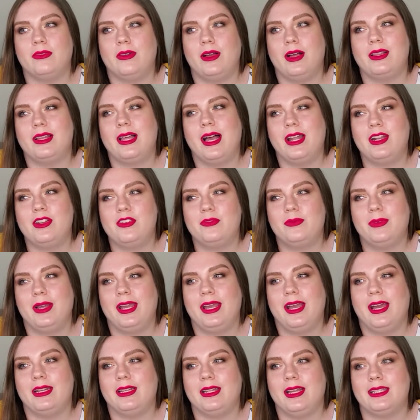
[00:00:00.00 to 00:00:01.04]
A lot of my
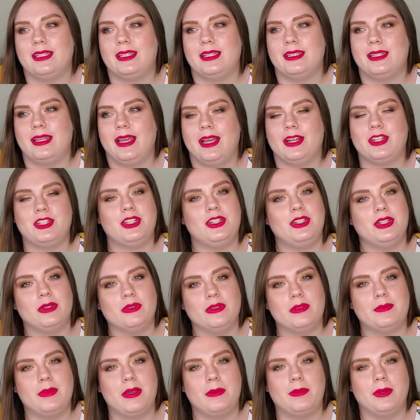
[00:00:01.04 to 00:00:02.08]
adolescence I actually don't
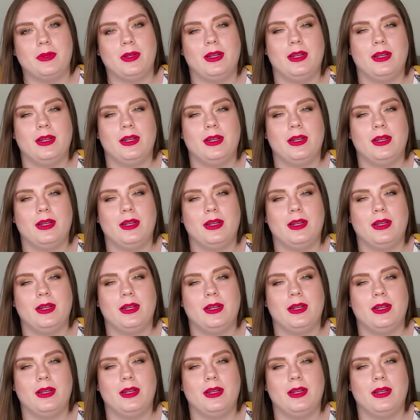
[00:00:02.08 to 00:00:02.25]
remember,